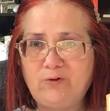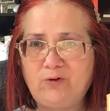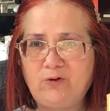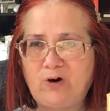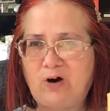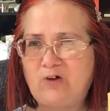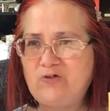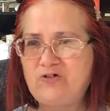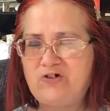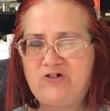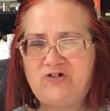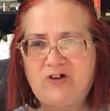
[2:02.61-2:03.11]

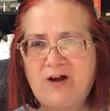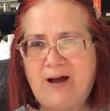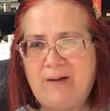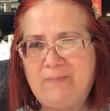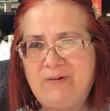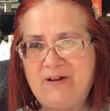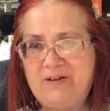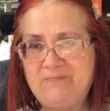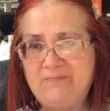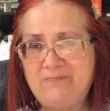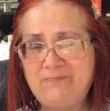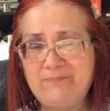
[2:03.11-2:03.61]
grocery
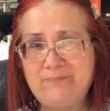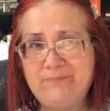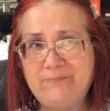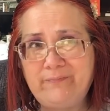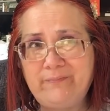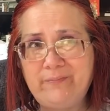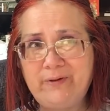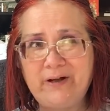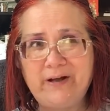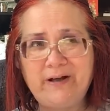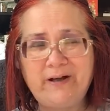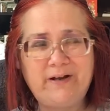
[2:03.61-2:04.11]
shopping,
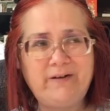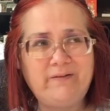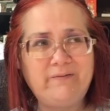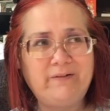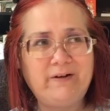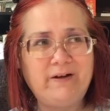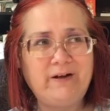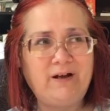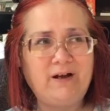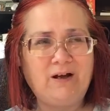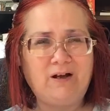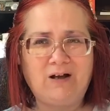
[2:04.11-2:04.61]
but
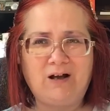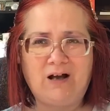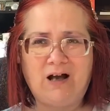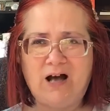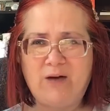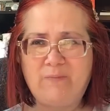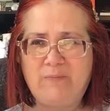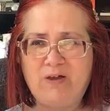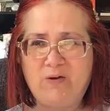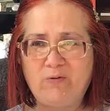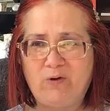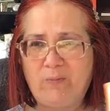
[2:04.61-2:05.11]

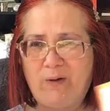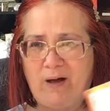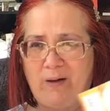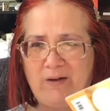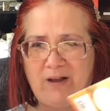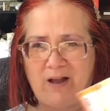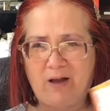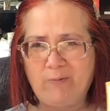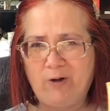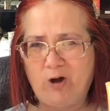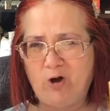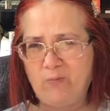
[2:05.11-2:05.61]
hubby will probably
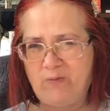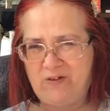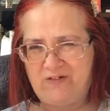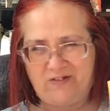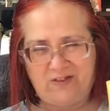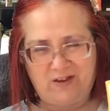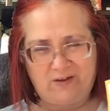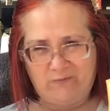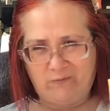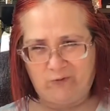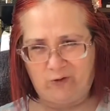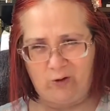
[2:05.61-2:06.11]
come home and
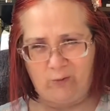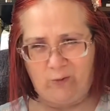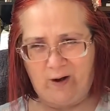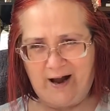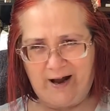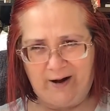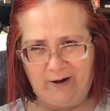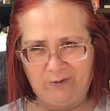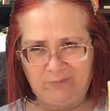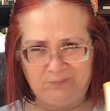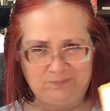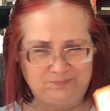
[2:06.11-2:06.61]
sleep for a
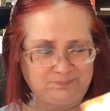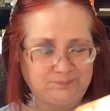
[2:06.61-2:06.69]
while.